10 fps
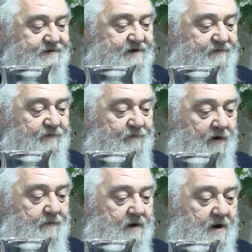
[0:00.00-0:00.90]
intense
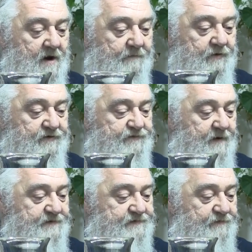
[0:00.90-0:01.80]
aroma, brewed
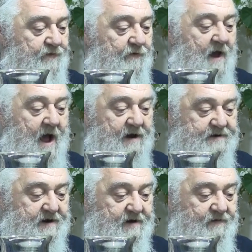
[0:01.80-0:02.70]
especially for the
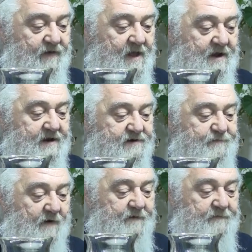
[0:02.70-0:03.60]
holidays. It is
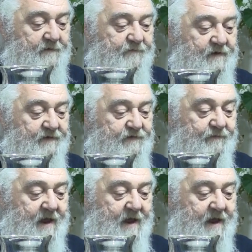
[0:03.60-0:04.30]
perfect for festive